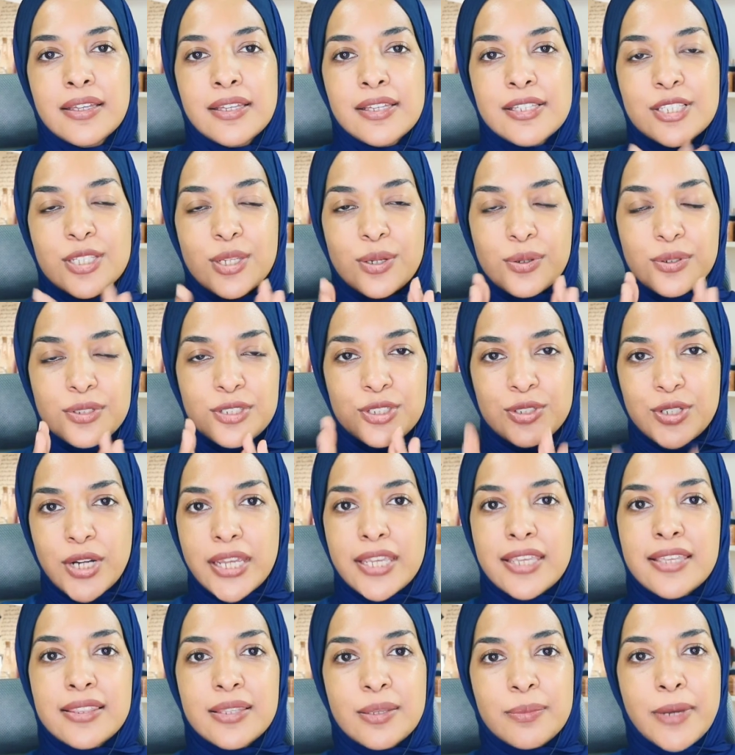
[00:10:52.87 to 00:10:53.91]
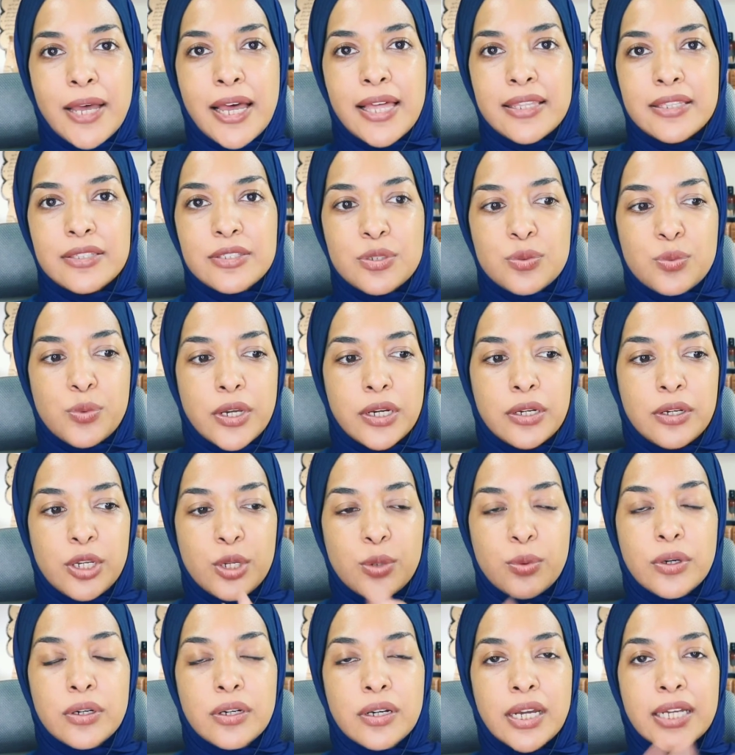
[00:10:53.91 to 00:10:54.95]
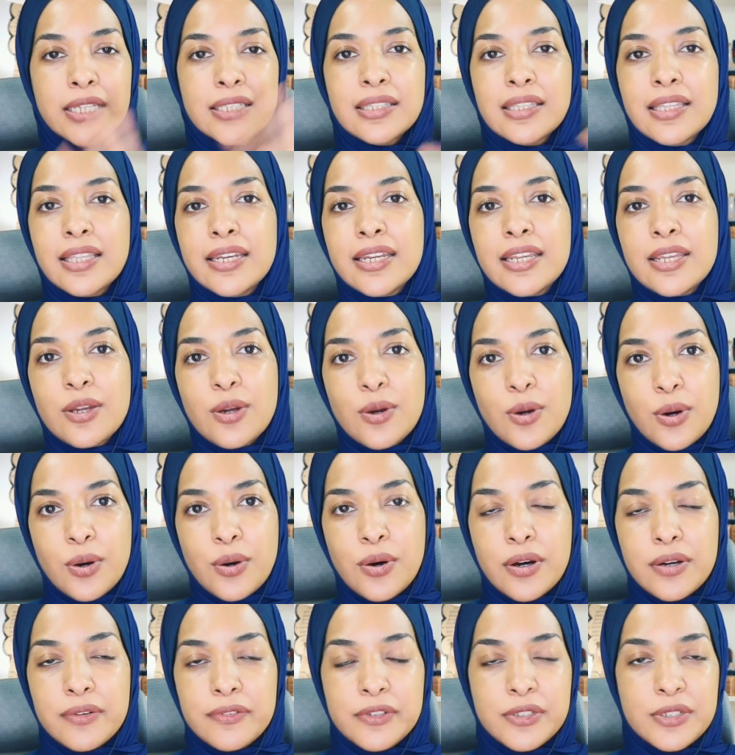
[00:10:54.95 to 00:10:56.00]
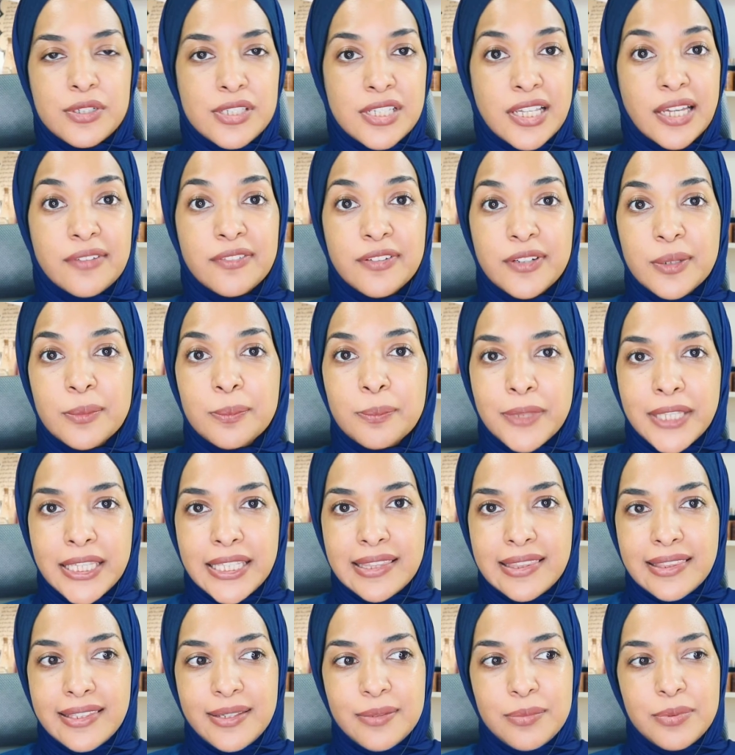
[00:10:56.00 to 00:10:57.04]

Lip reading: So striking the balance where you are not letting go of yourself completely,